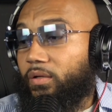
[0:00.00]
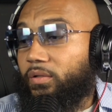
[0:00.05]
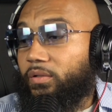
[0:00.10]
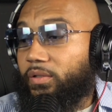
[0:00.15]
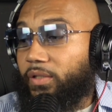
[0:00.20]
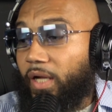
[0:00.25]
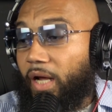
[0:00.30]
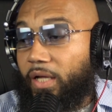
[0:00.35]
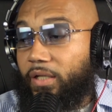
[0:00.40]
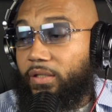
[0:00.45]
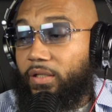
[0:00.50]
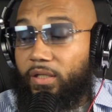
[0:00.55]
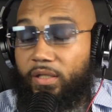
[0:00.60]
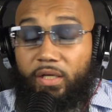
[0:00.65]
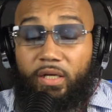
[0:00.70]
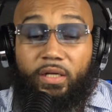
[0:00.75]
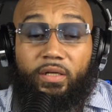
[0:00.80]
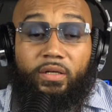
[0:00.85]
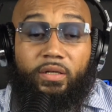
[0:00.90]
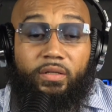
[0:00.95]
Like
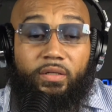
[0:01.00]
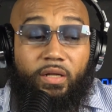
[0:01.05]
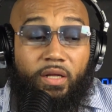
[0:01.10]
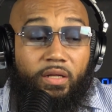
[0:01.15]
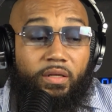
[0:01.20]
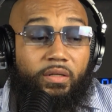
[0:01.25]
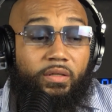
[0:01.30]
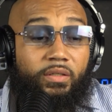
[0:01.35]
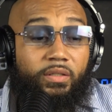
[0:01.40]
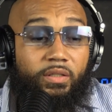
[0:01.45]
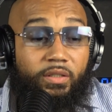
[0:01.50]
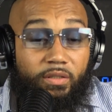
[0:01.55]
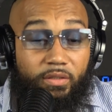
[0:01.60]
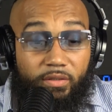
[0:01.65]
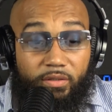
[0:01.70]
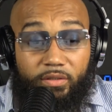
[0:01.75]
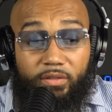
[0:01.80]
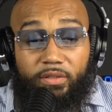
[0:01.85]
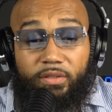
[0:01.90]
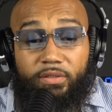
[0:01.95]
nigga in the
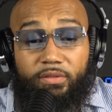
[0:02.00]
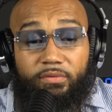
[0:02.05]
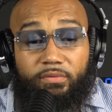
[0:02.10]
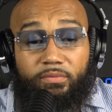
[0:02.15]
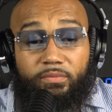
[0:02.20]
hood,